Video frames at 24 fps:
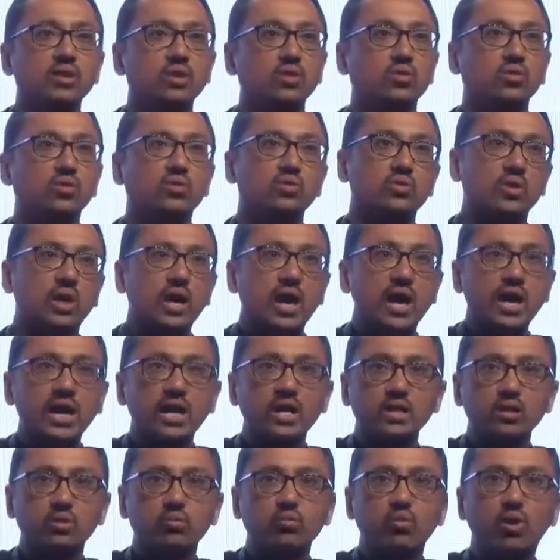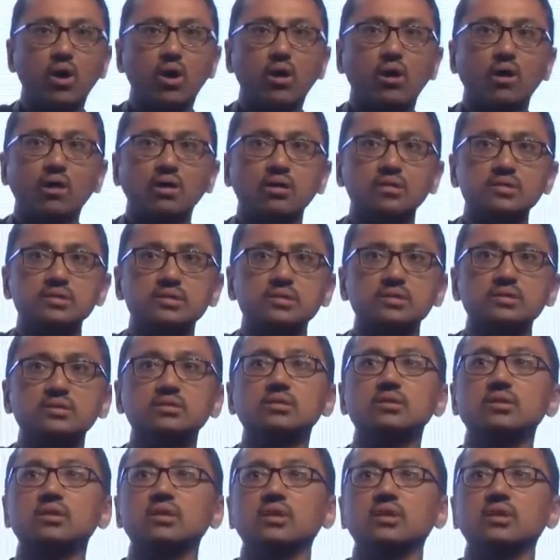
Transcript: you know, the higher the walls,